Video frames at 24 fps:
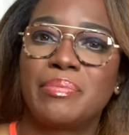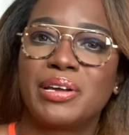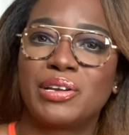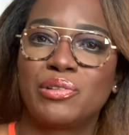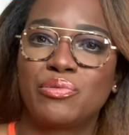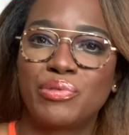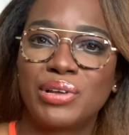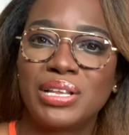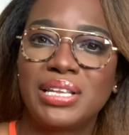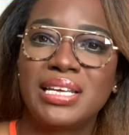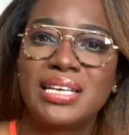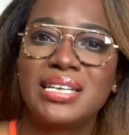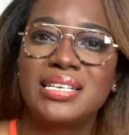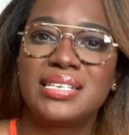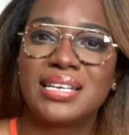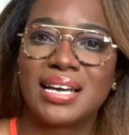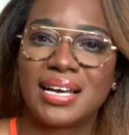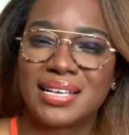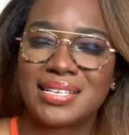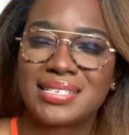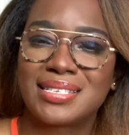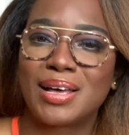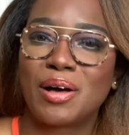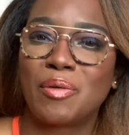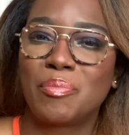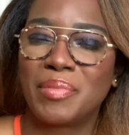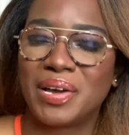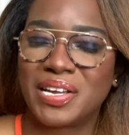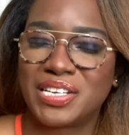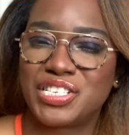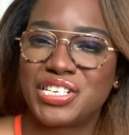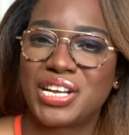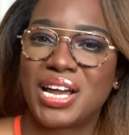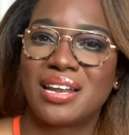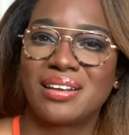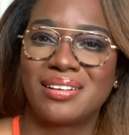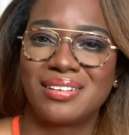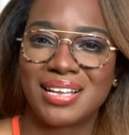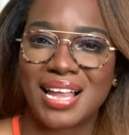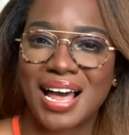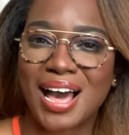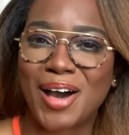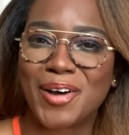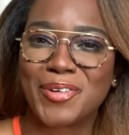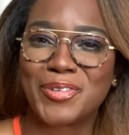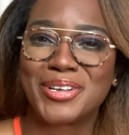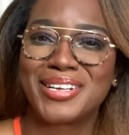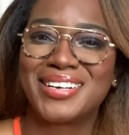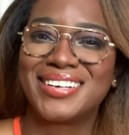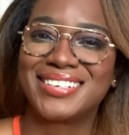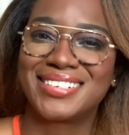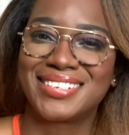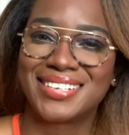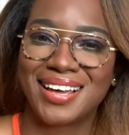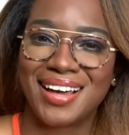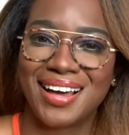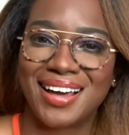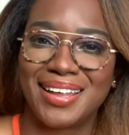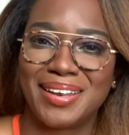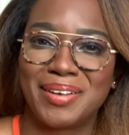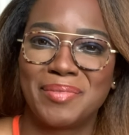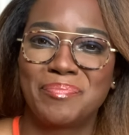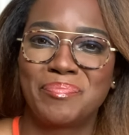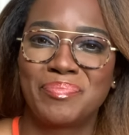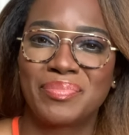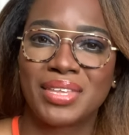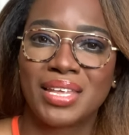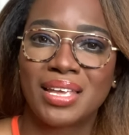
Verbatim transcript: It really does help my channel out a ton.